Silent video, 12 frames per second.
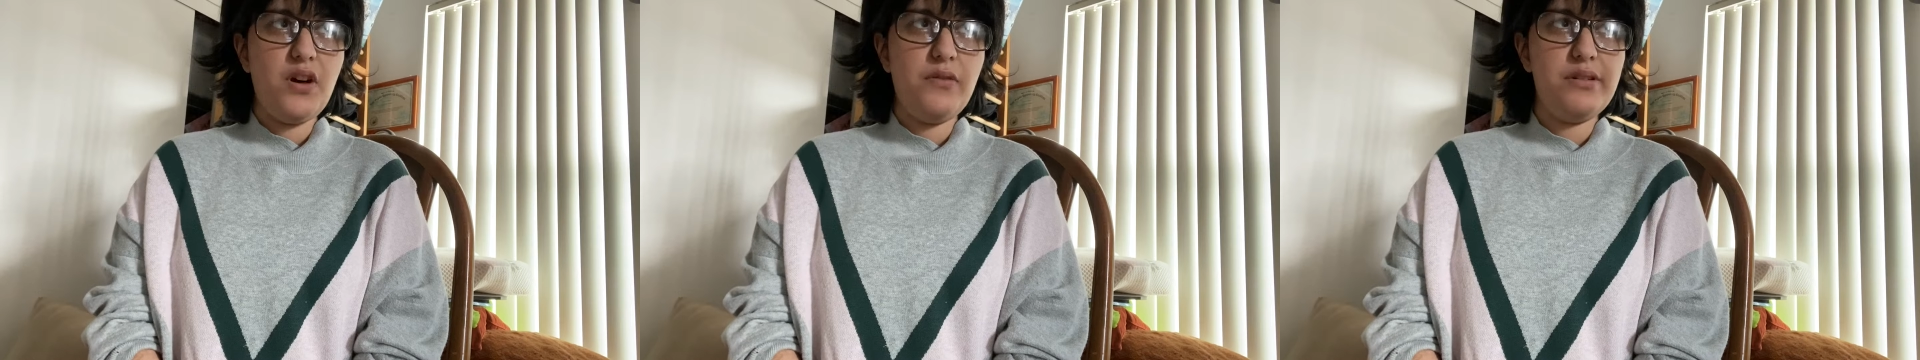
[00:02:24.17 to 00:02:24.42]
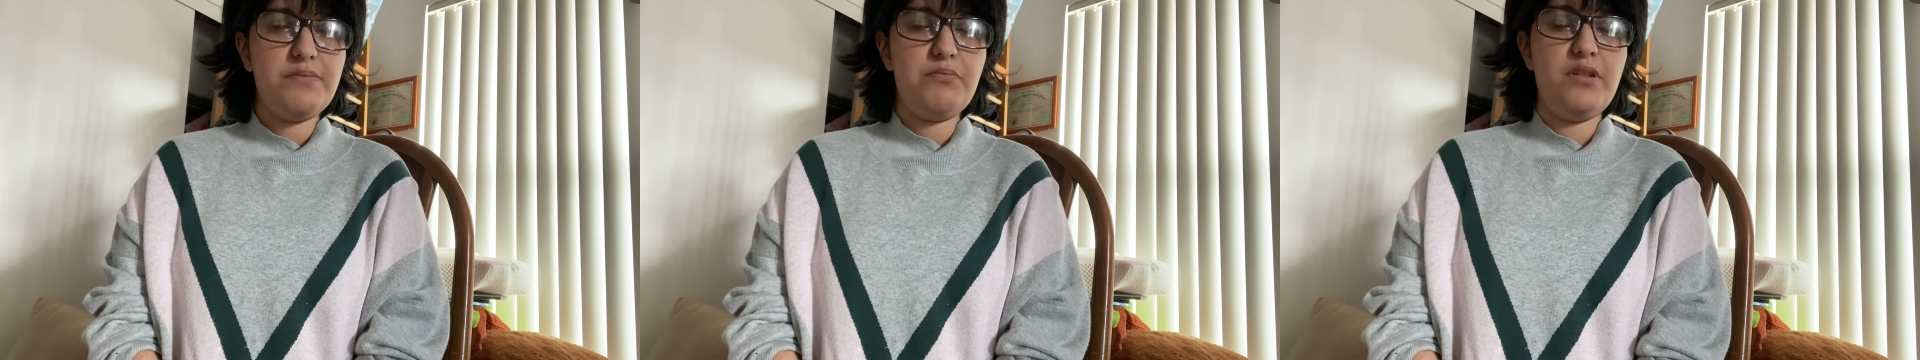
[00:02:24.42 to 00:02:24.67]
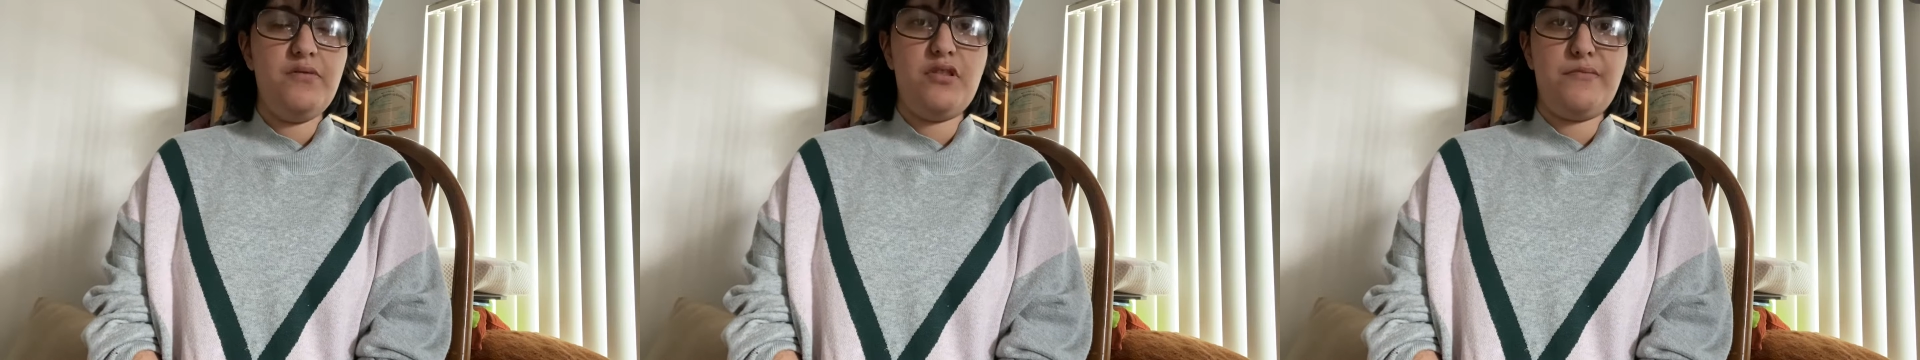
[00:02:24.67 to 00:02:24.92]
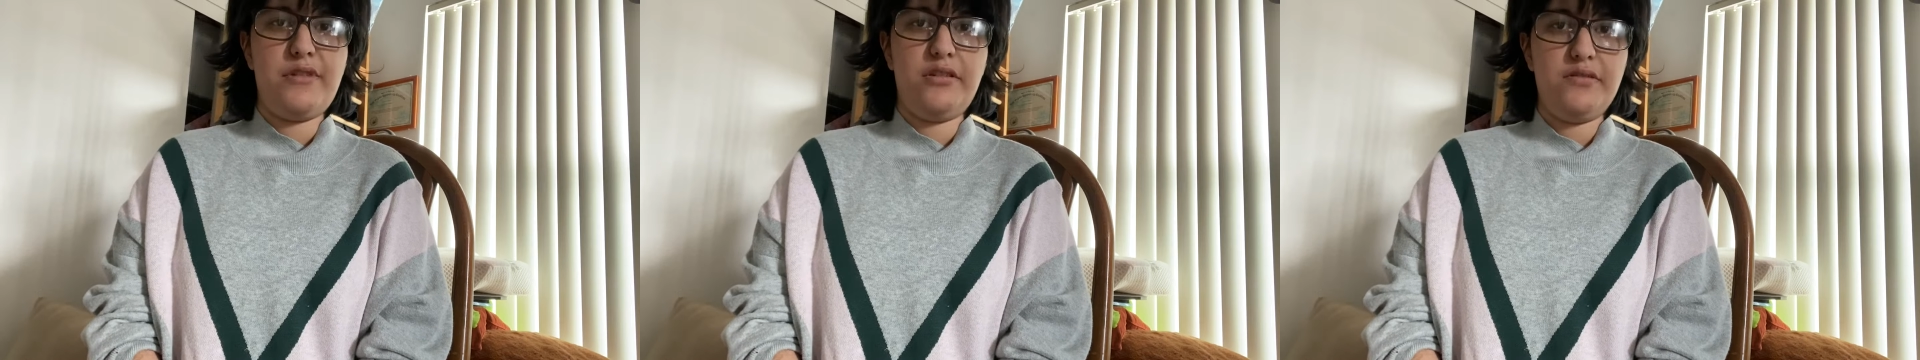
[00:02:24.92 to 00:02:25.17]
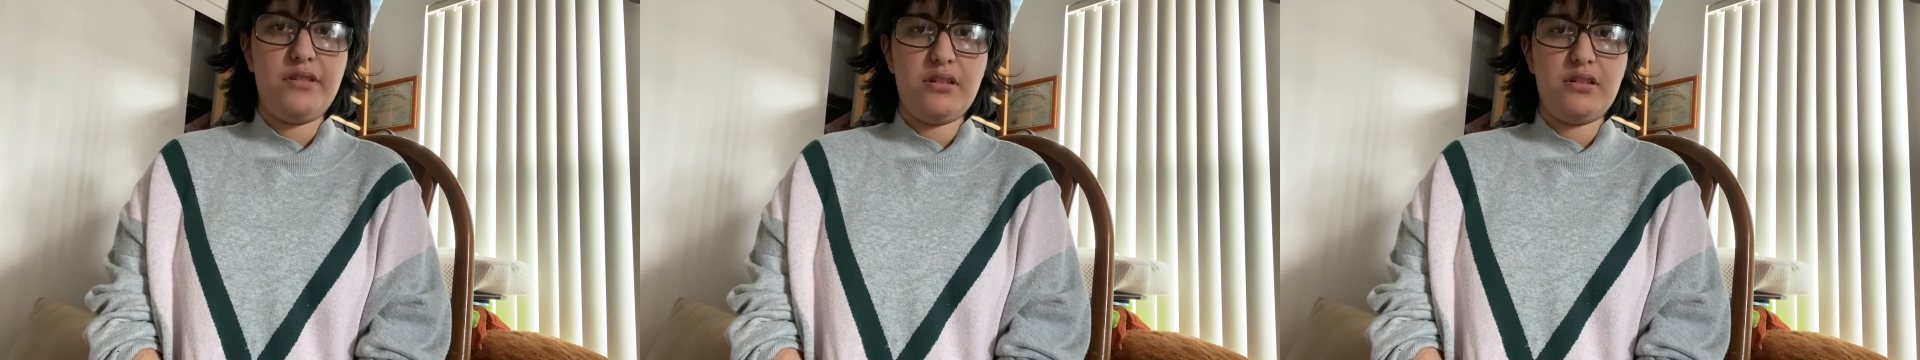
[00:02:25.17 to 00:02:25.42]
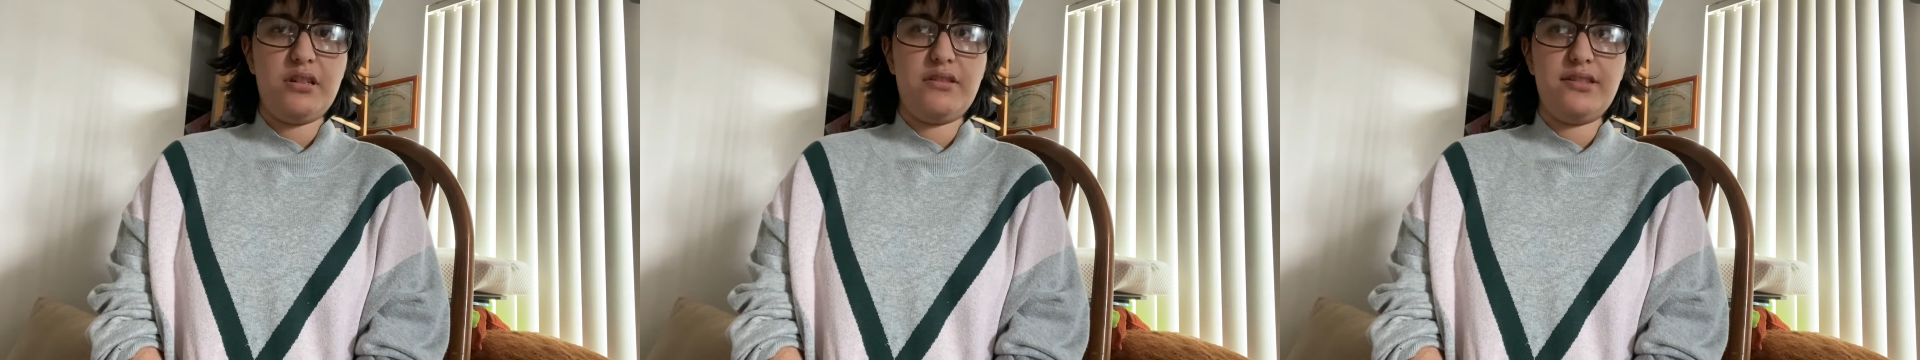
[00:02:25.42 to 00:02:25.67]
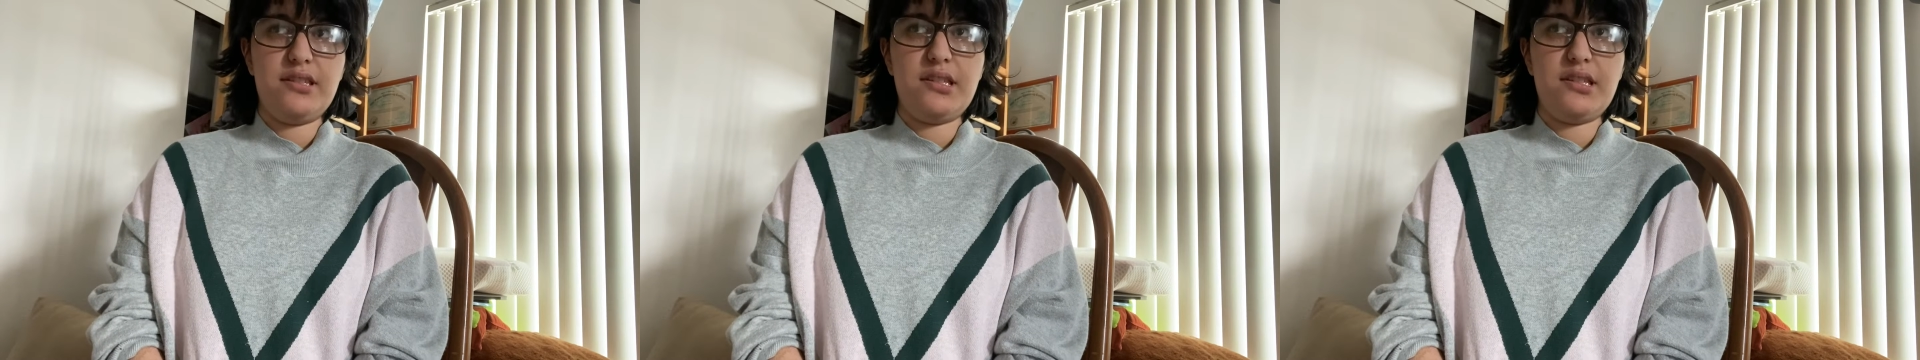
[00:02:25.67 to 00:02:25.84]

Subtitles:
always been romantic as a